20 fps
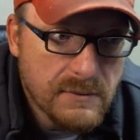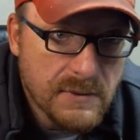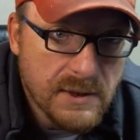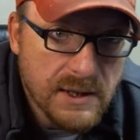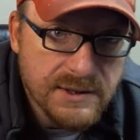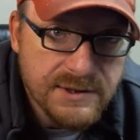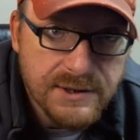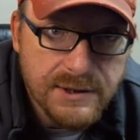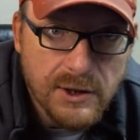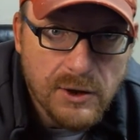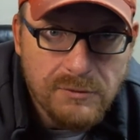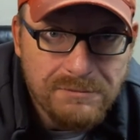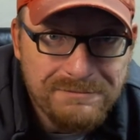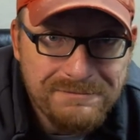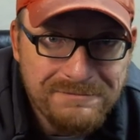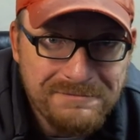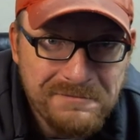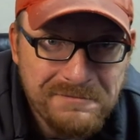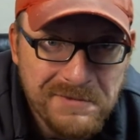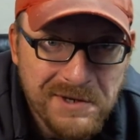Yes and no.
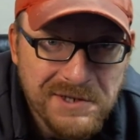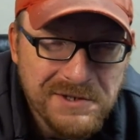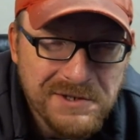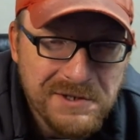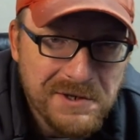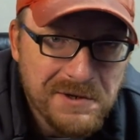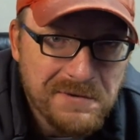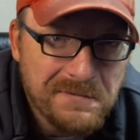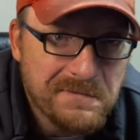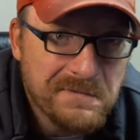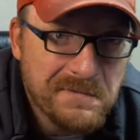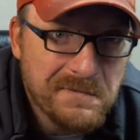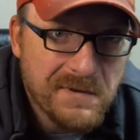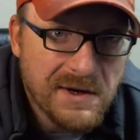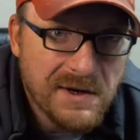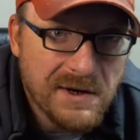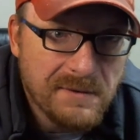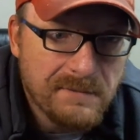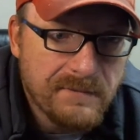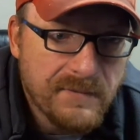Yes and
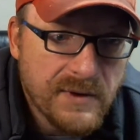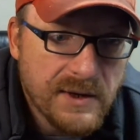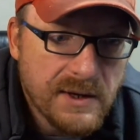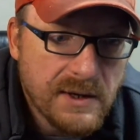no.